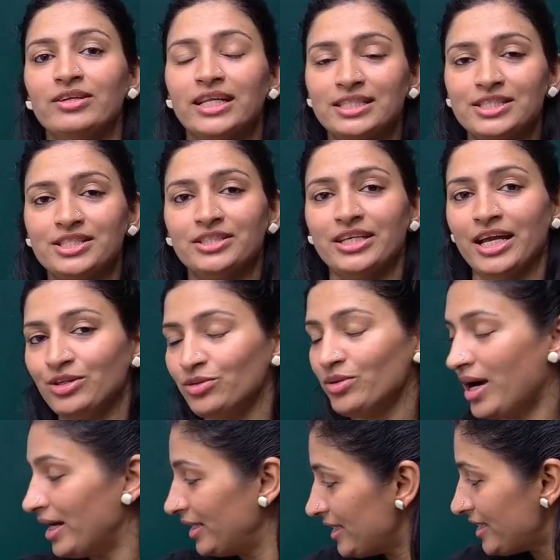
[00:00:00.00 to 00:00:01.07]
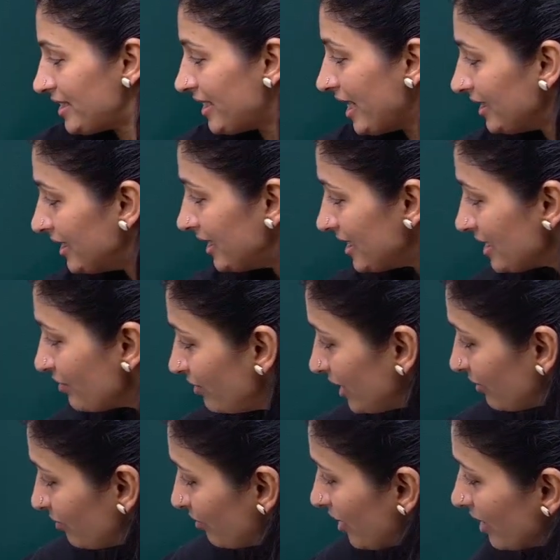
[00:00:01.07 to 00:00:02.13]
let's try to understand this with
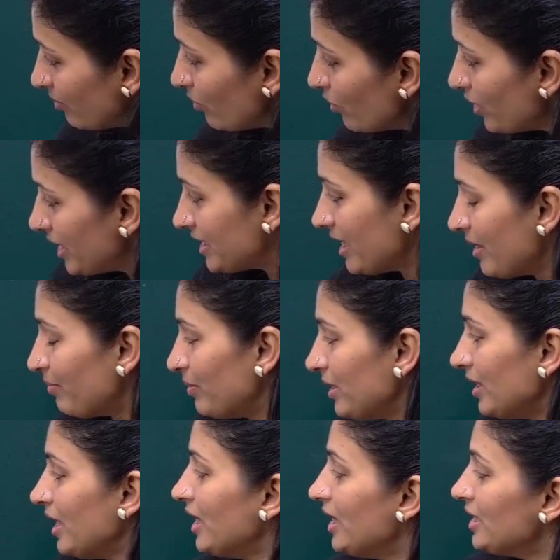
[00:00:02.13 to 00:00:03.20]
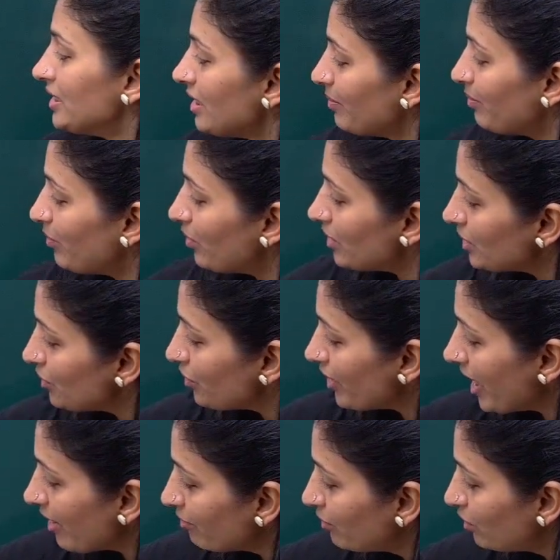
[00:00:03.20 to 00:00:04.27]
one more example. Suppose you
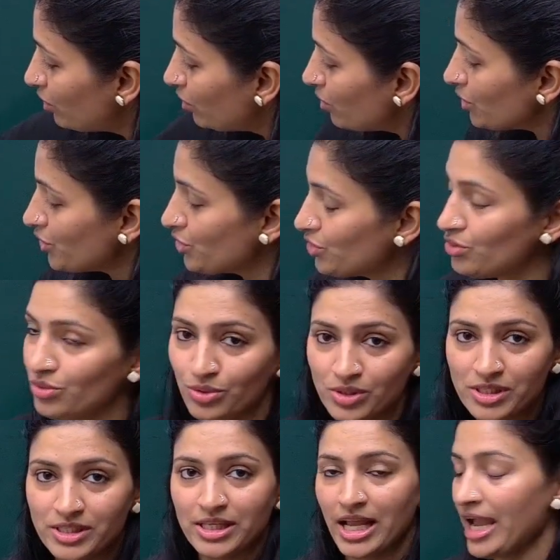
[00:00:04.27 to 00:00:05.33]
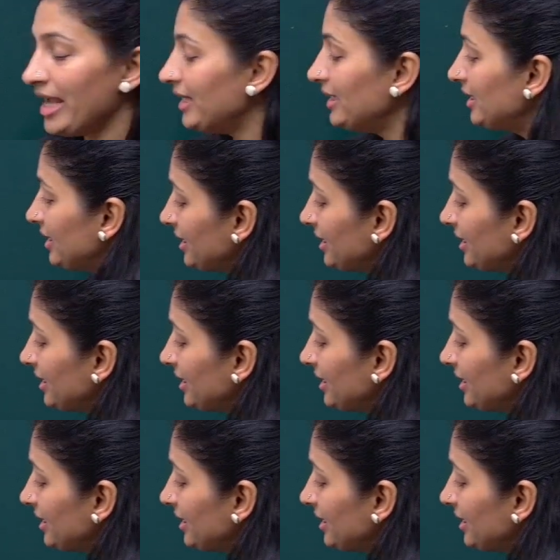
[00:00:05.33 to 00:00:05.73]
have 2 shoes and